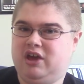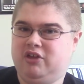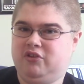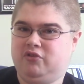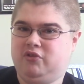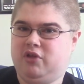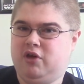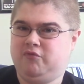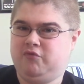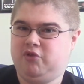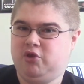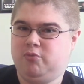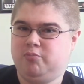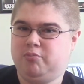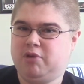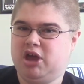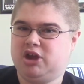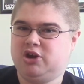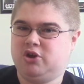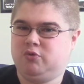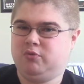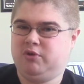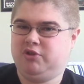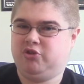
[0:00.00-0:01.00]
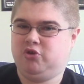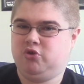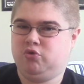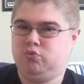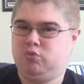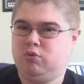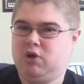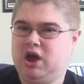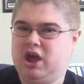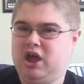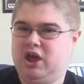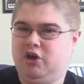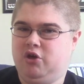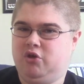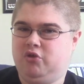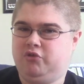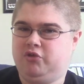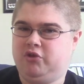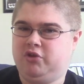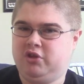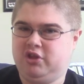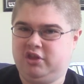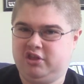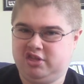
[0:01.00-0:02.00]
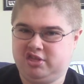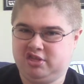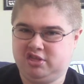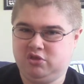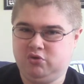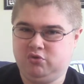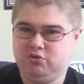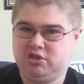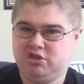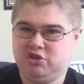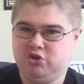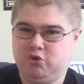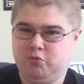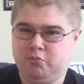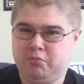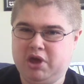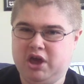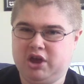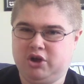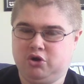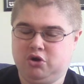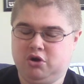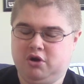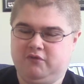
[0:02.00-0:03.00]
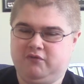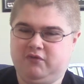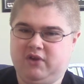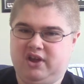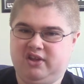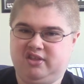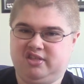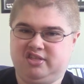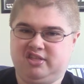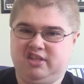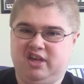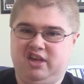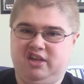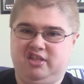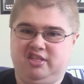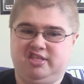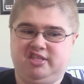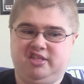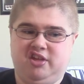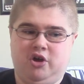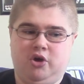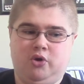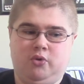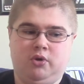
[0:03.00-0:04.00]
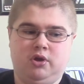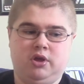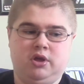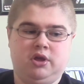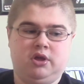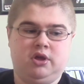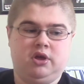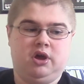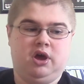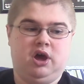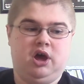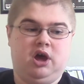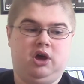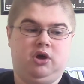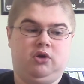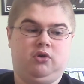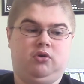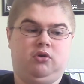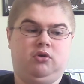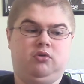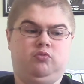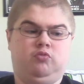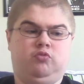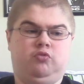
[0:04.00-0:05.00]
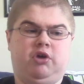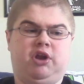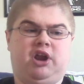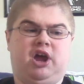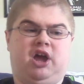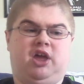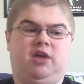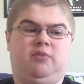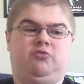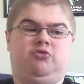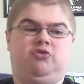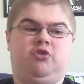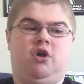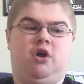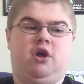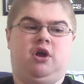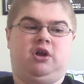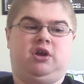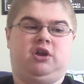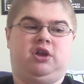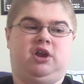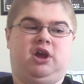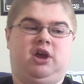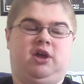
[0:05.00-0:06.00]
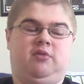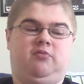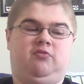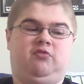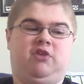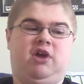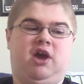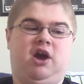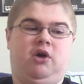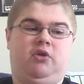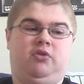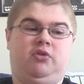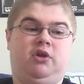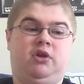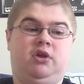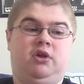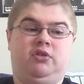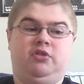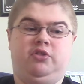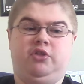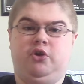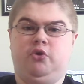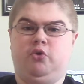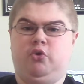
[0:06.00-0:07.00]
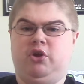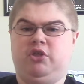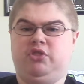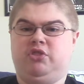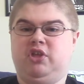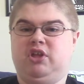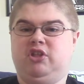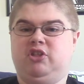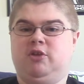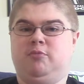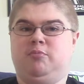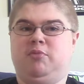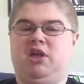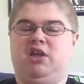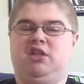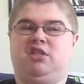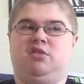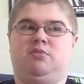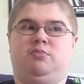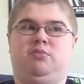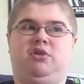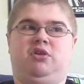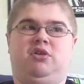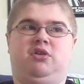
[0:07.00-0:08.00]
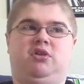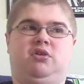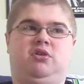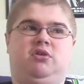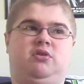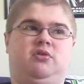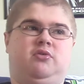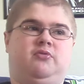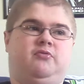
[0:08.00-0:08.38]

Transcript: love you better when you're wild. It suits you better if I say so. When I am dark and I am down, the only thing that makes me